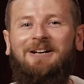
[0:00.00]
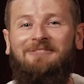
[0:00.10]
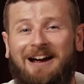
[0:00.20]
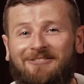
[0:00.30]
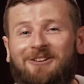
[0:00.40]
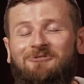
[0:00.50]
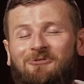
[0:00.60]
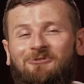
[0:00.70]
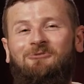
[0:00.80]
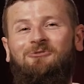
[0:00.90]
If having a
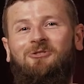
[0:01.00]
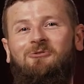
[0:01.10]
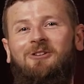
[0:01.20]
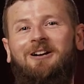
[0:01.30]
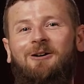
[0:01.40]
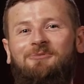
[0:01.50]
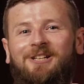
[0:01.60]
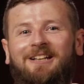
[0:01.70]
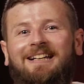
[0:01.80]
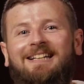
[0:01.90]
neutral scoring
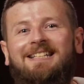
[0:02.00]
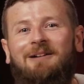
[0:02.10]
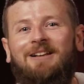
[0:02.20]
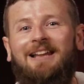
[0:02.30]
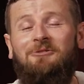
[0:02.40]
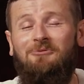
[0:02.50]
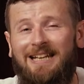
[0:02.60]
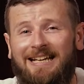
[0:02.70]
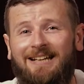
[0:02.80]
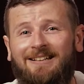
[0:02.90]
option is something that you
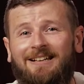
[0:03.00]
need,